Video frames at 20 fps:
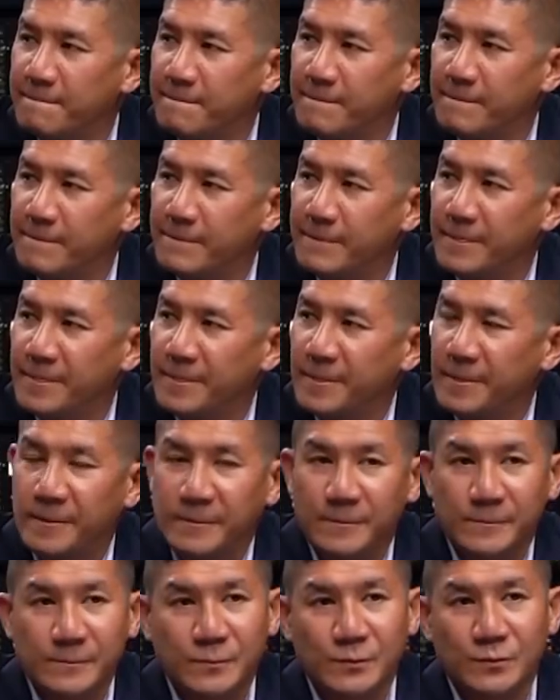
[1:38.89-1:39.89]

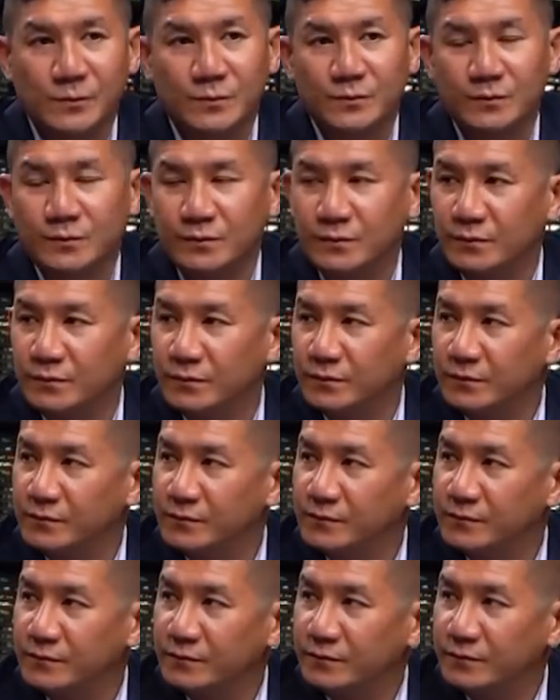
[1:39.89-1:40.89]

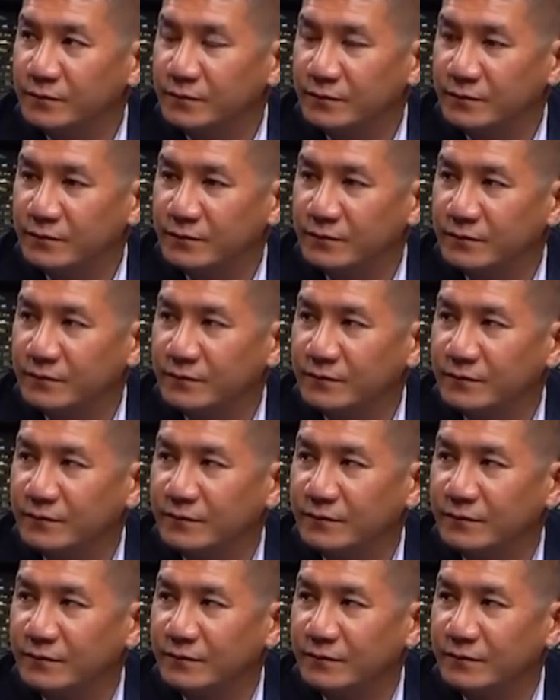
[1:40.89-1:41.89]

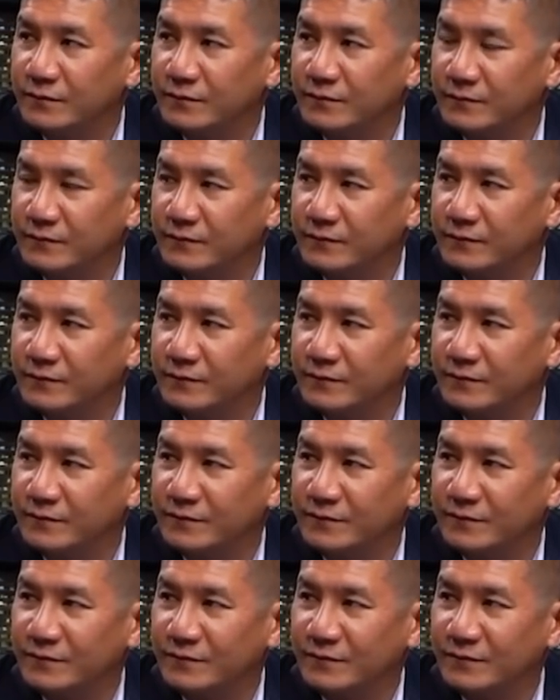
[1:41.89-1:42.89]

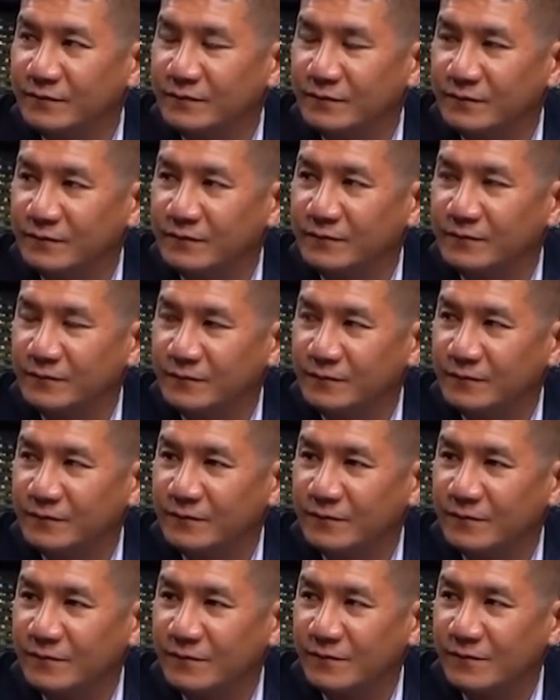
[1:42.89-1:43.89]

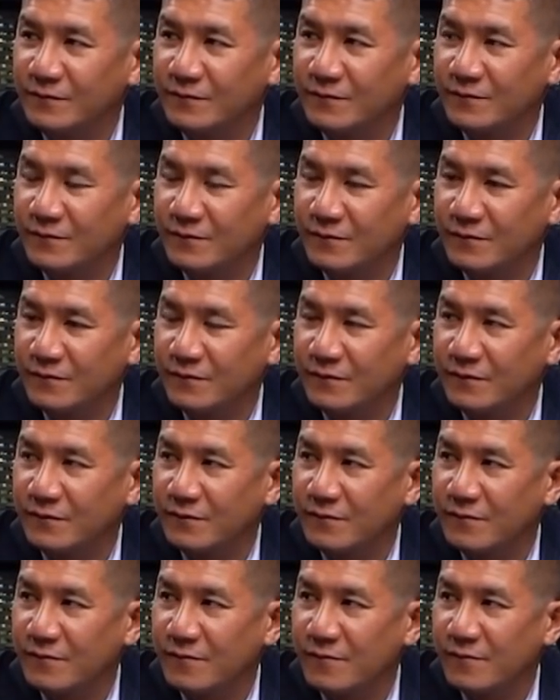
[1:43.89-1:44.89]

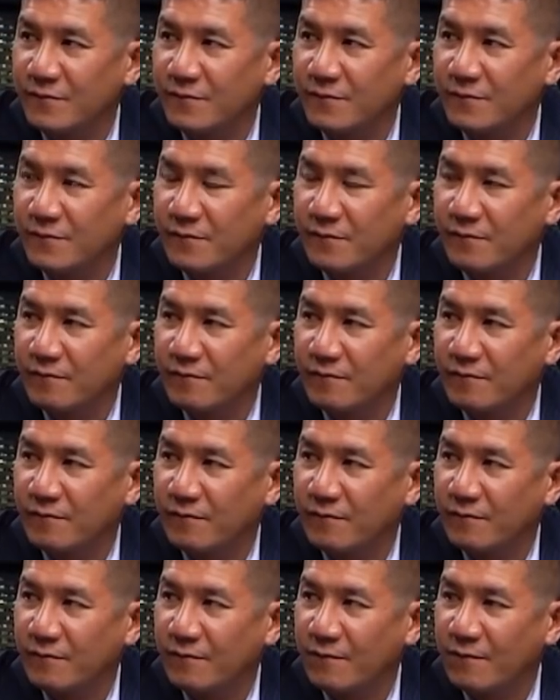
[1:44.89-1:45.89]

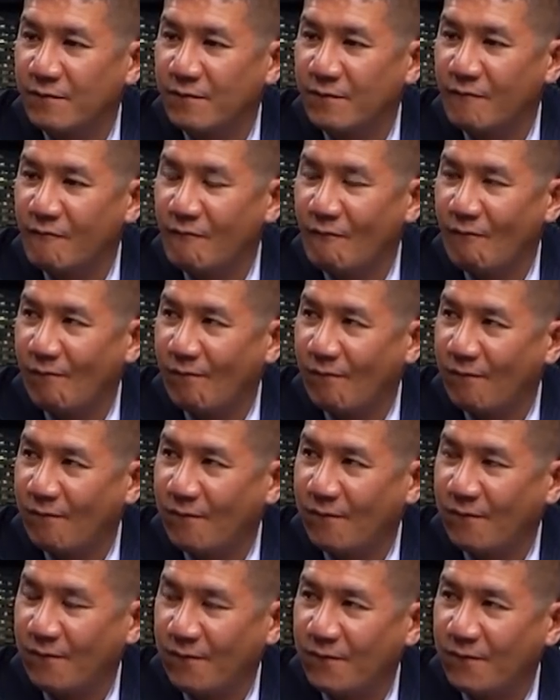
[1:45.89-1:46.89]
No words are spoken by the person on screen.